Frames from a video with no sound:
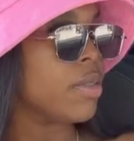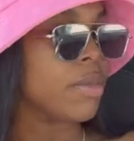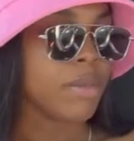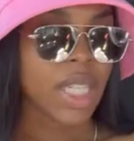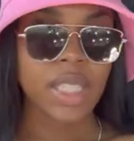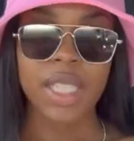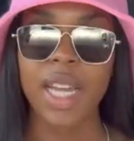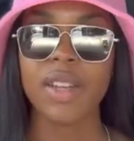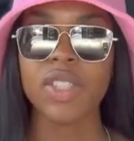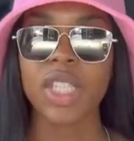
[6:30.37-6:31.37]
My
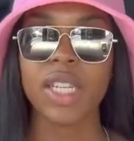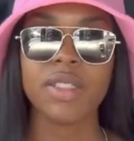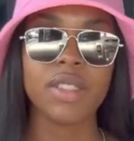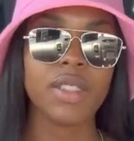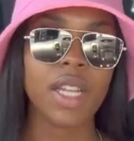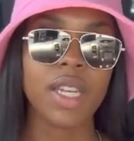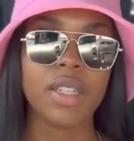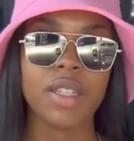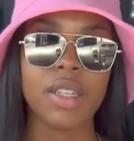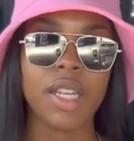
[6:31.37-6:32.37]
style changes
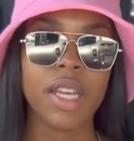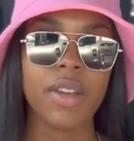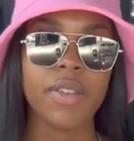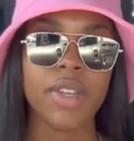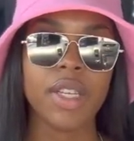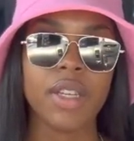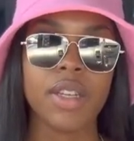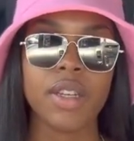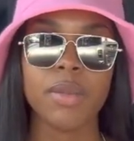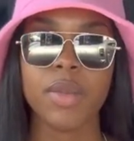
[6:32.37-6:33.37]
like literally every
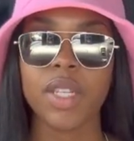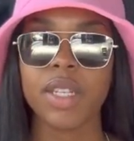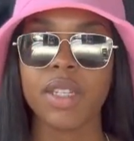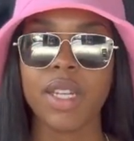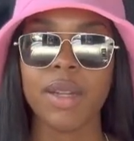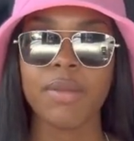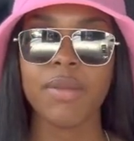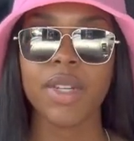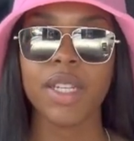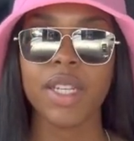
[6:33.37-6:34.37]
year, but
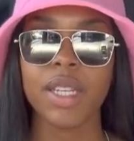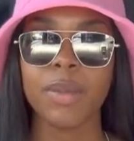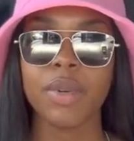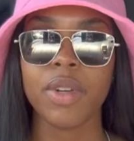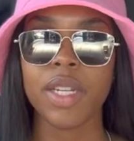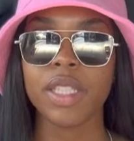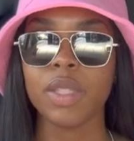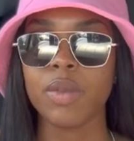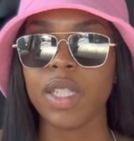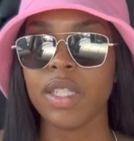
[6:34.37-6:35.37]
I'm really
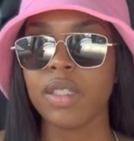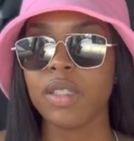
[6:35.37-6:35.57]
impressed with